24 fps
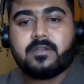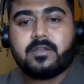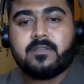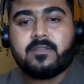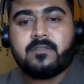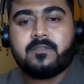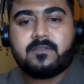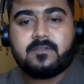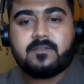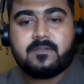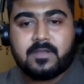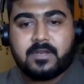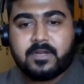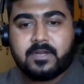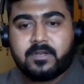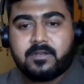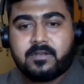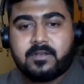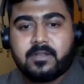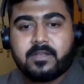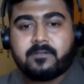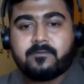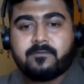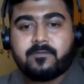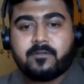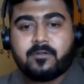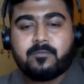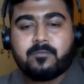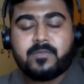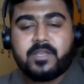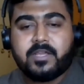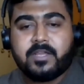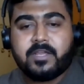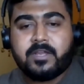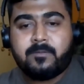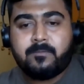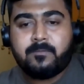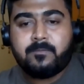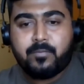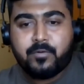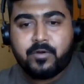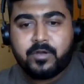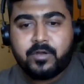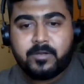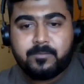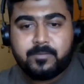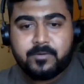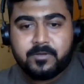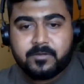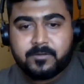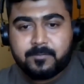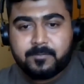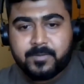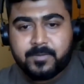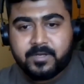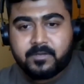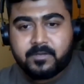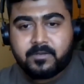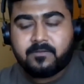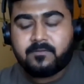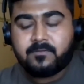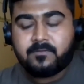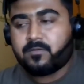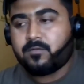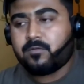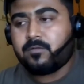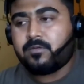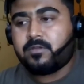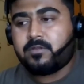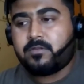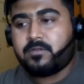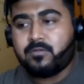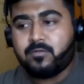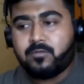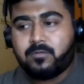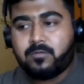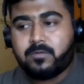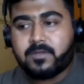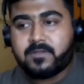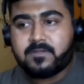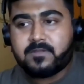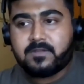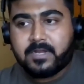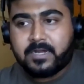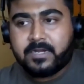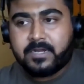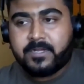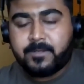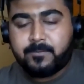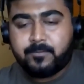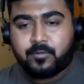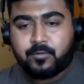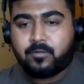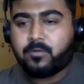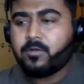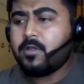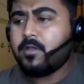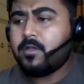inside like from the endpoint perspective so you as an it pro